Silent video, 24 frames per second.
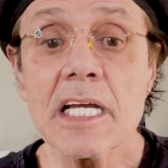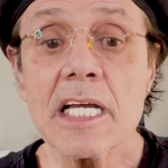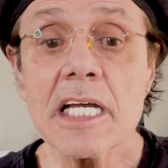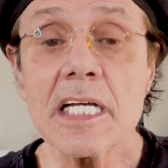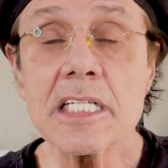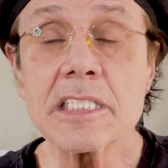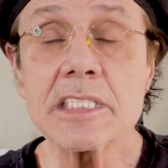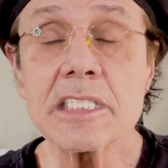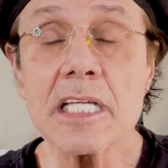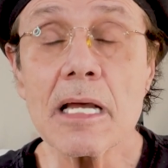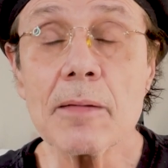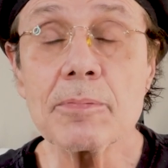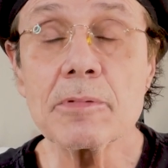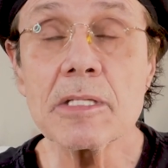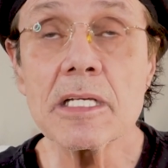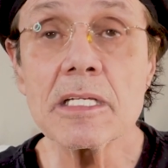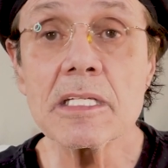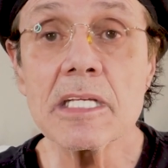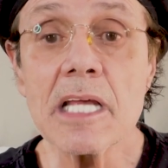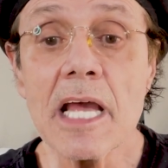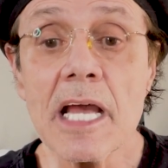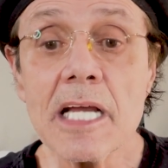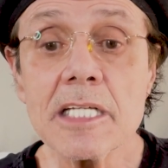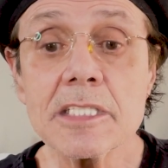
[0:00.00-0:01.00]
except
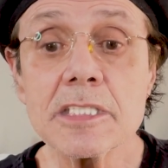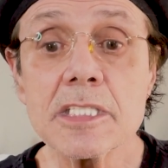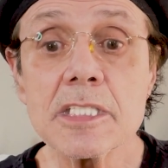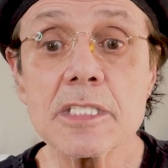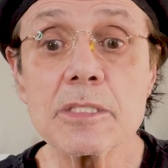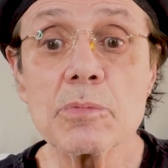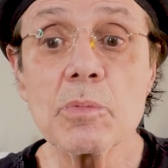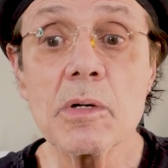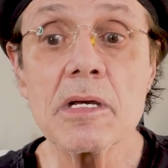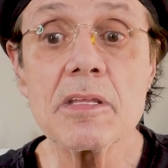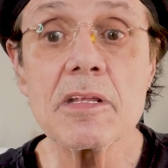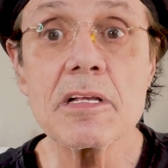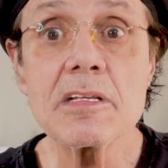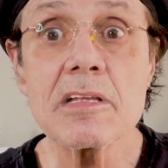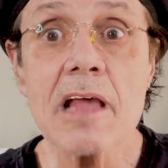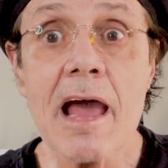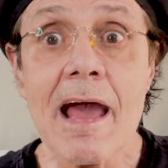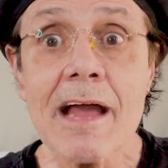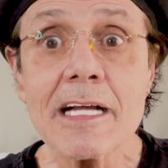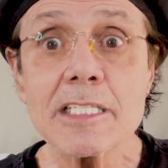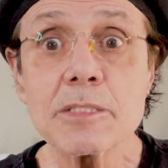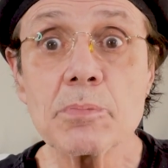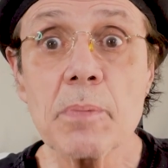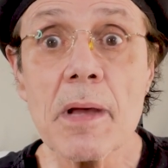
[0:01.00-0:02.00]
in cases where the
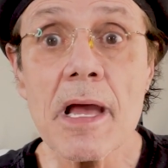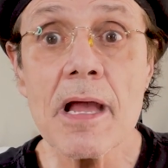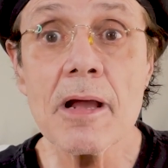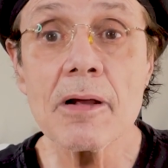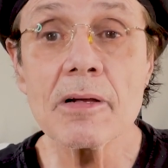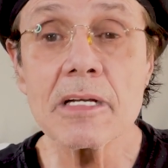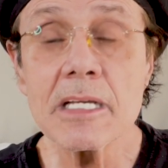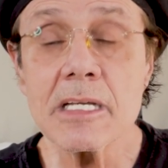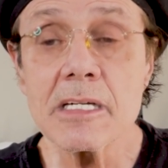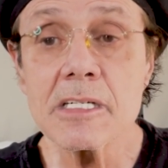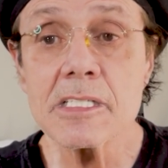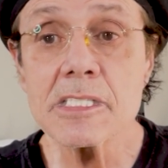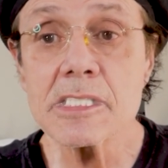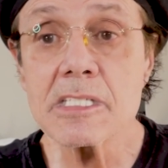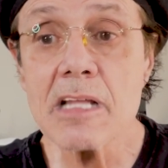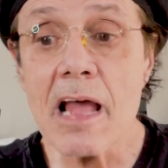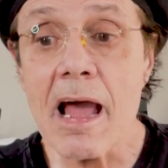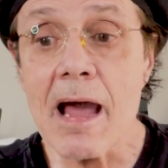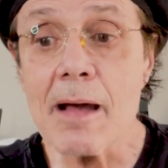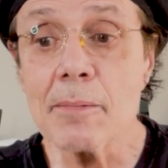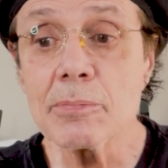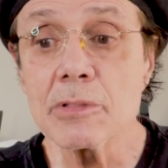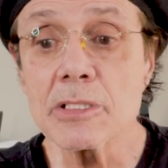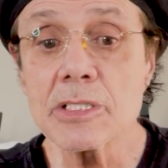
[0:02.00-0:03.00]
taxpayer can
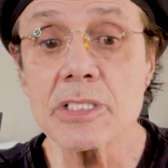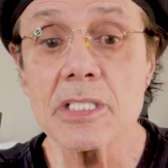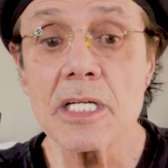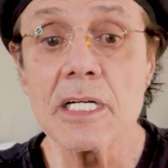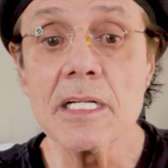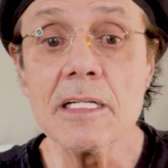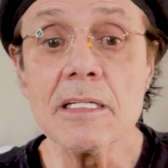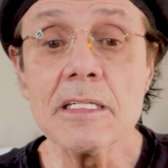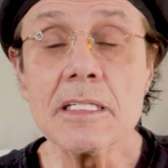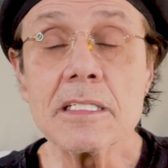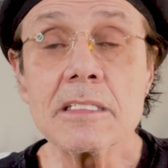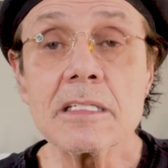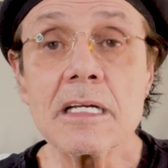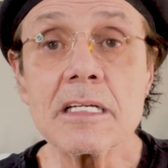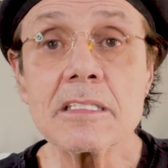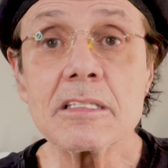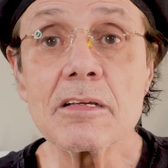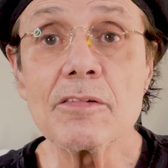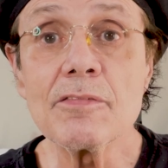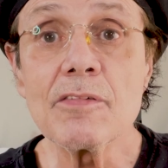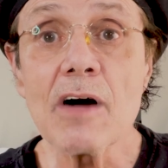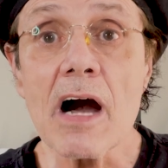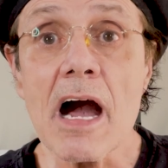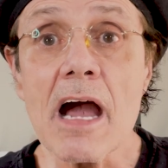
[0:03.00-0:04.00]
establish that
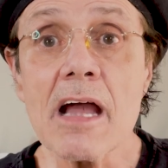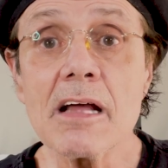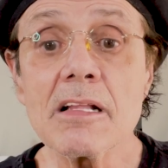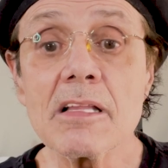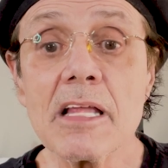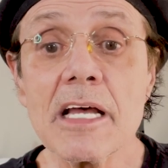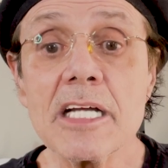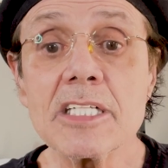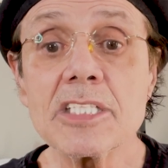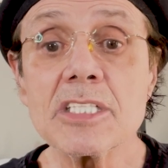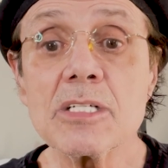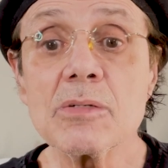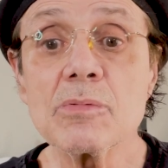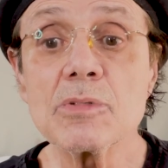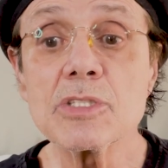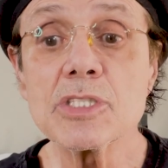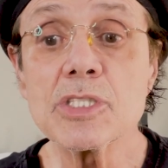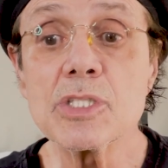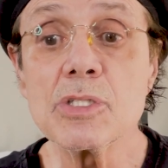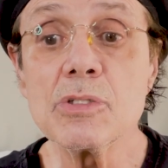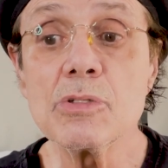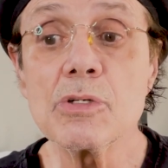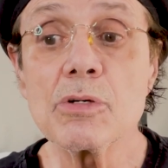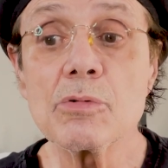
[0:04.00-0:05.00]
the violation
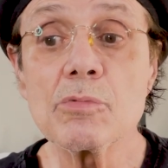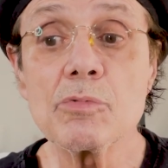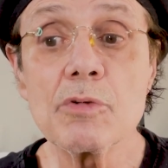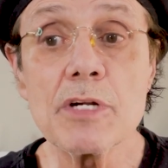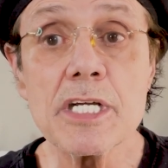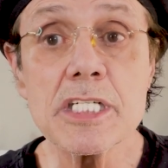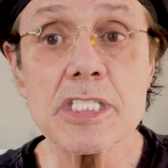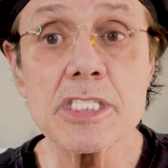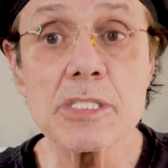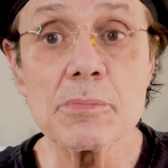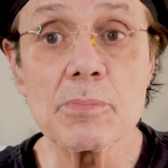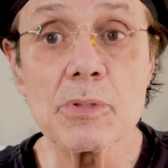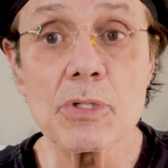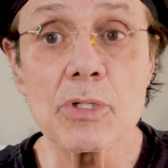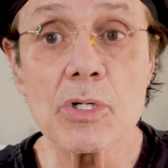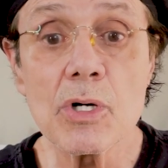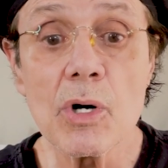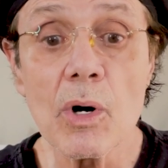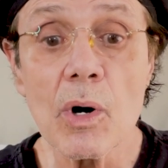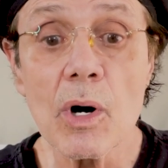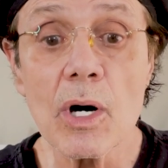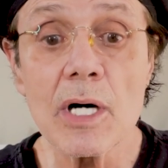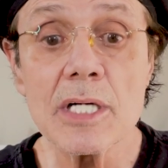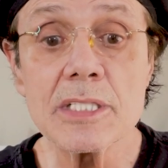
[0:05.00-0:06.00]
was due to reasonable
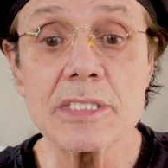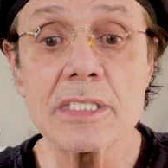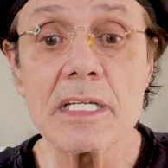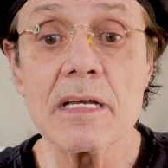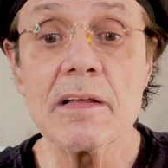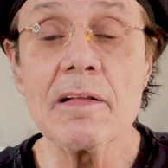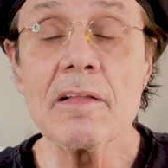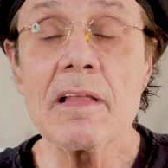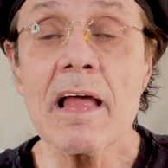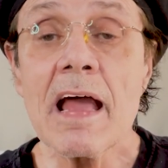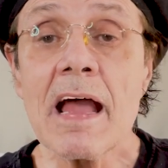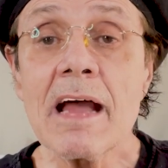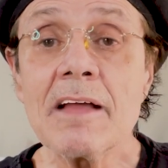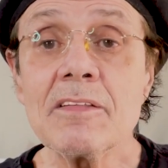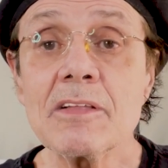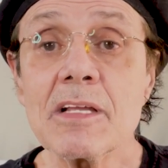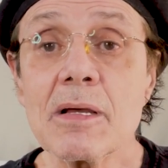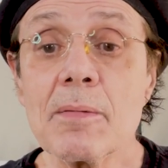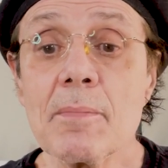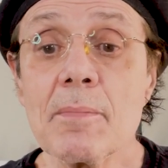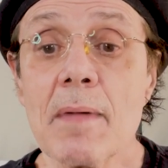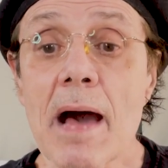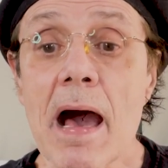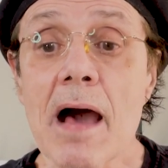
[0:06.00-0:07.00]
cause and
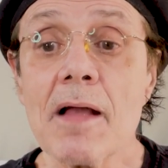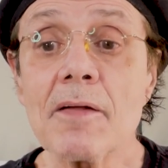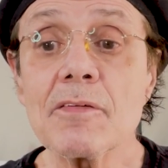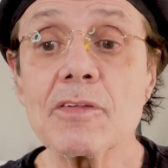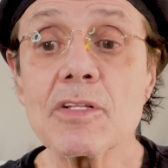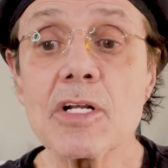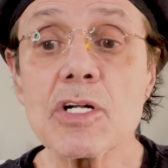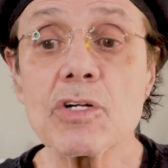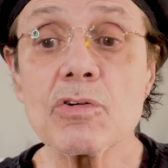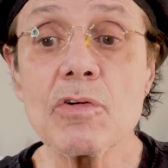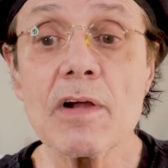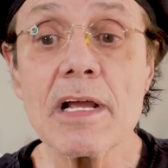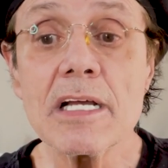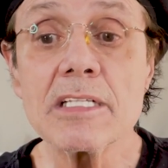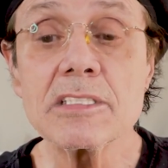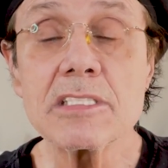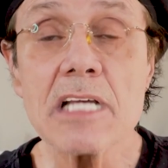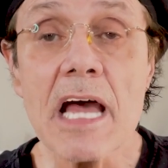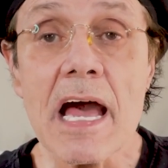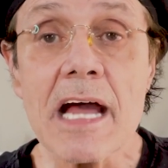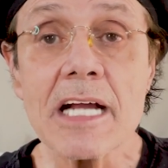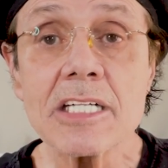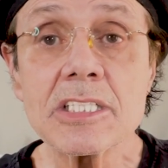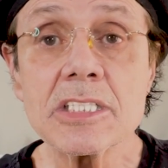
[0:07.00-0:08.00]
the amount of the
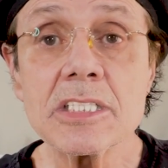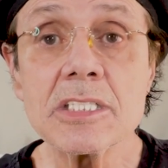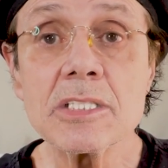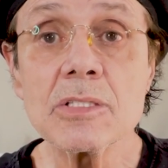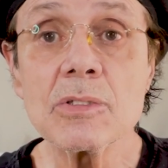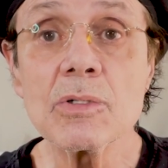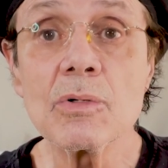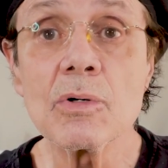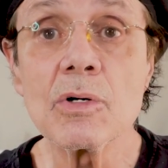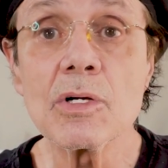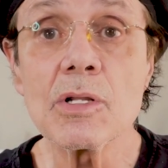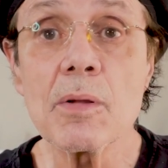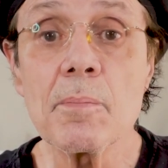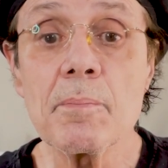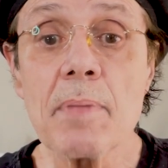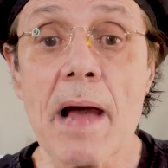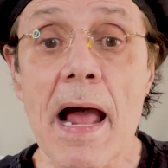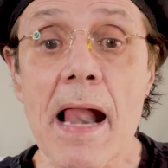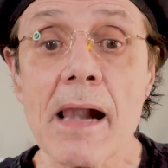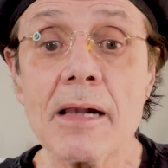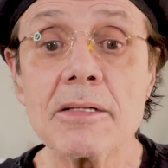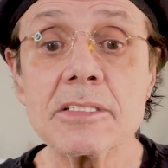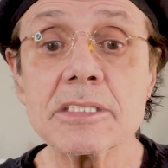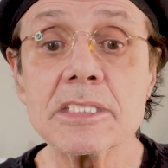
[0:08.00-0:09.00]
transaction or the
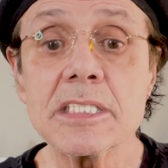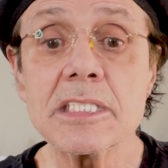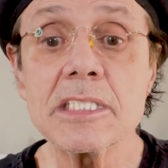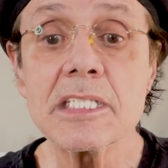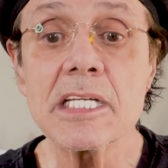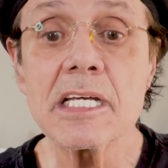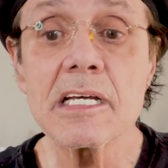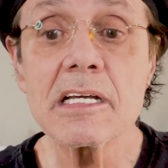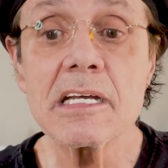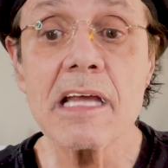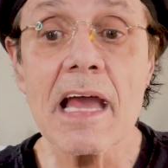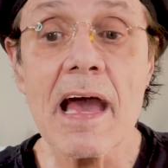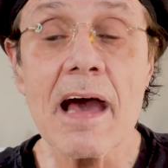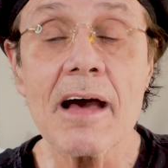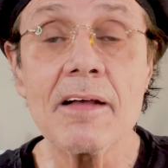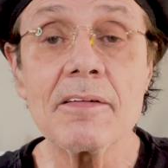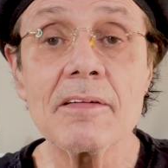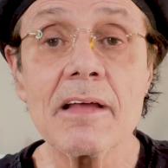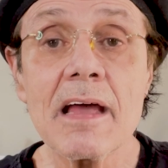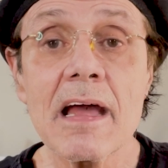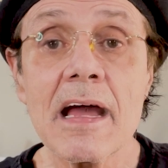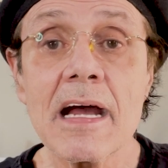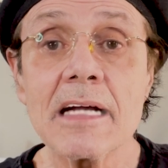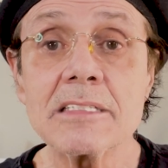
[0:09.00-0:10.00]
balance in the account
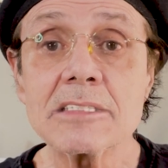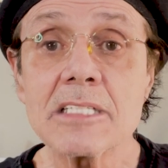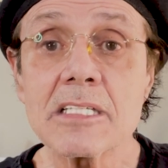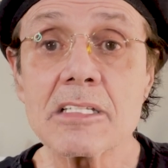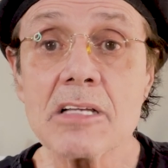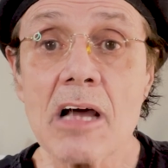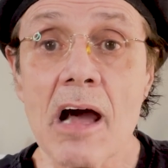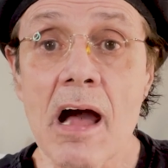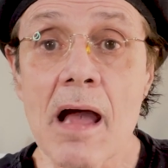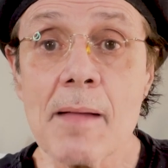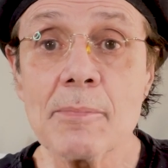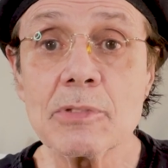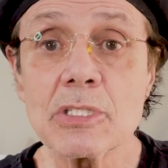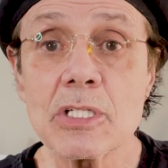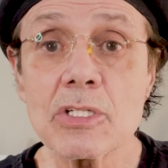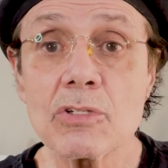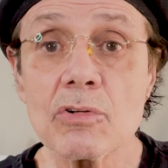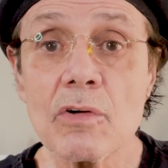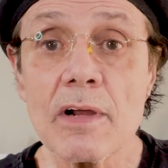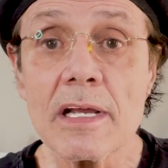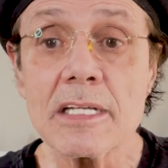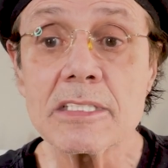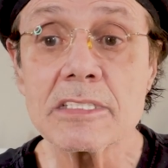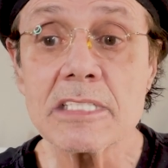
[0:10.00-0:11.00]
at the time of the
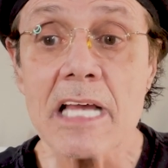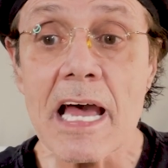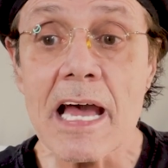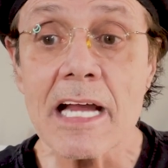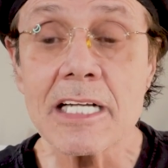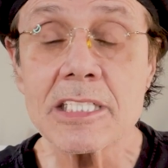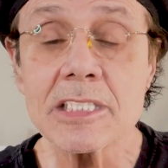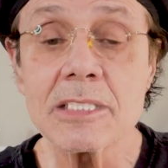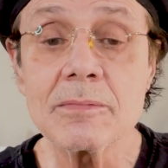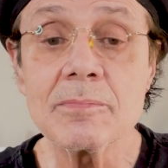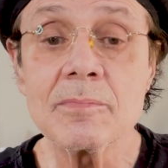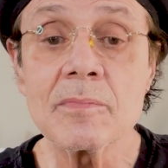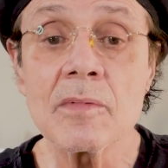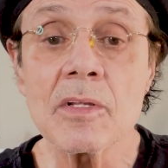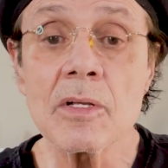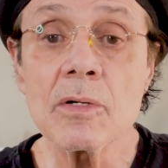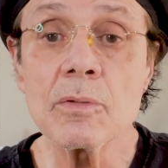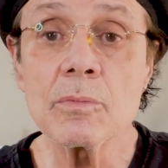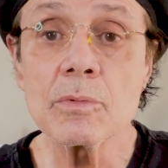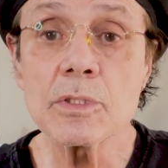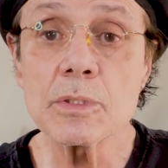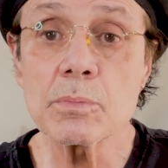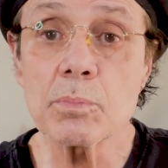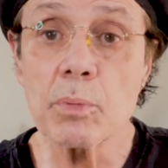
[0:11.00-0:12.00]
transaction
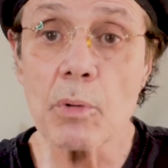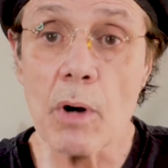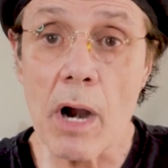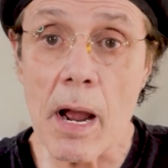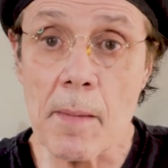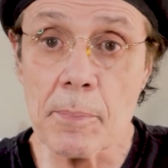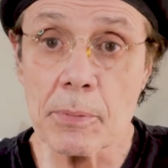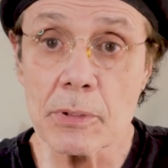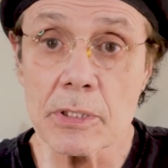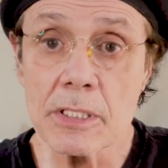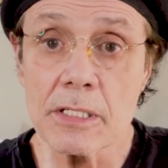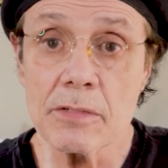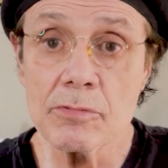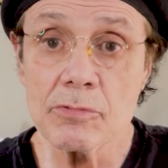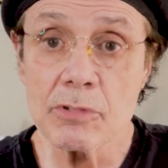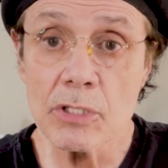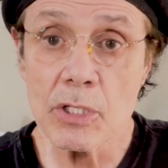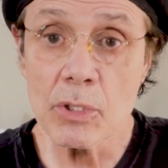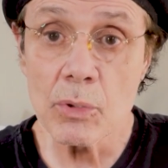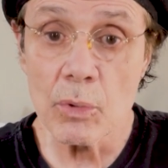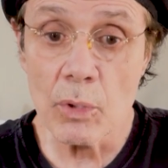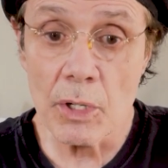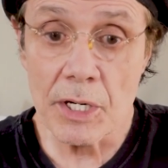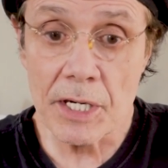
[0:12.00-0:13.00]
was properly
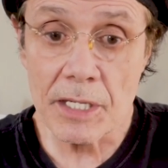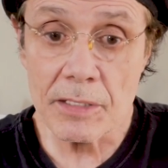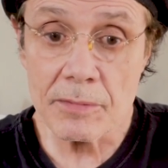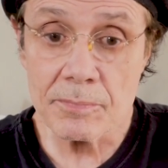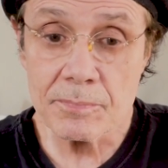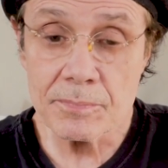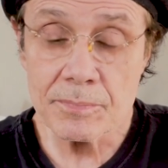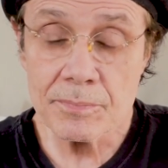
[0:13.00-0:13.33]
recorded.